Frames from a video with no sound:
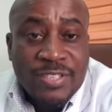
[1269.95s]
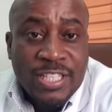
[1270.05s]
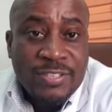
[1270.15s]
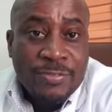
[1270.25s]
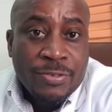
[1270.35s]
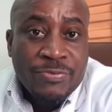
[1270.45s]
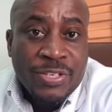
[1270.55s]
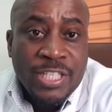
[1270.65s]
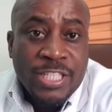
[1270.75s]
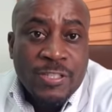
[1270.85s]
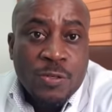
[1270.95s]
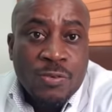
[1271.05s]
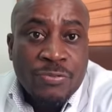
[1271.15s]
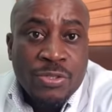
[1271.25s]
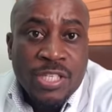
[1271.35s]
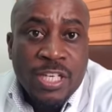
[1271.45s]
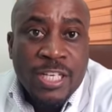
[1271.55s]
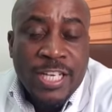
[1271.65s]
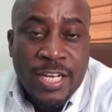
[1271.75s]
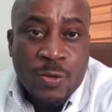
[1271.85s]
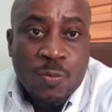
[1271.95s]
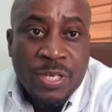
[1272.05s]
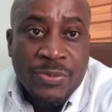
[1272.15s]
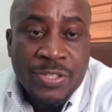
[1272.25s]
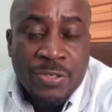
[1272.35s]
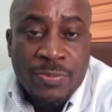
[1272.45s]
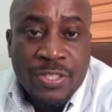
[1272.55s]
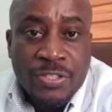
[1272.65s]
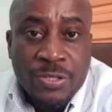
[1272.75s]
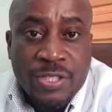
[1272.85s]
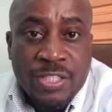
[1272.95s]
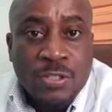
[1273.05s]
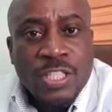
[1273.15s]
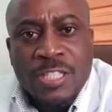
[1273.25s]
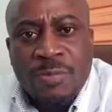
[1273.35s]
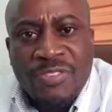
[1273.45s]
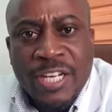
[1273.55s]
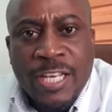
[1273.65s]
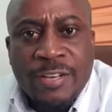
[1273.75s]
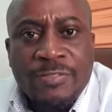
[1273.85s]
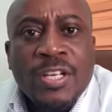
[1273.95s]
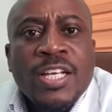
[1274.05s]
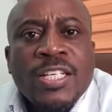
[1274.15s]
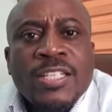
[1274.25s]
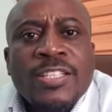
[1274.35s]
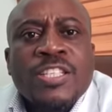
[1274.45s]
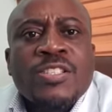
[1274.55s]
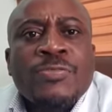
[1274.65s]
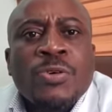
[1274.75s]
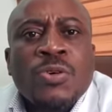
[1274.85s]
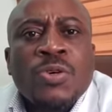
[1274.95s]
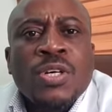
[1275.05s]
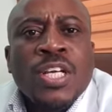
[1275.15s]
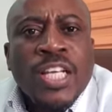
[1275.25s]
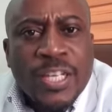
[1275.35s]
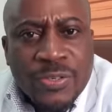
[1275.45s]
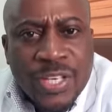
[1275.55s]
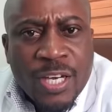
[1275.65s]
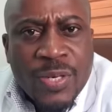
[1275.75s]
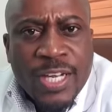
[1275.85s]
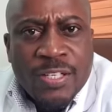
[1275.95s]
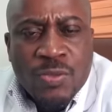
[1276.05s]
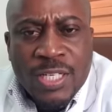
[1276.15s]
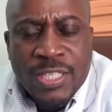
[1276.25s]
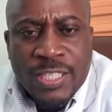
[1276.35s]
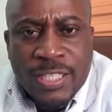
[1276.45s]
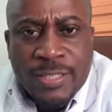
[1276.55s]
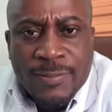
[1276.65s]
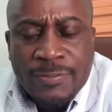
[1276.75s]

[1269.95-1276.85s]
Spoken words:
Very difficult, very easy to confuse a hernia in a woman with endometriosis. So just be very careful. This is for healthcare workers who are listening.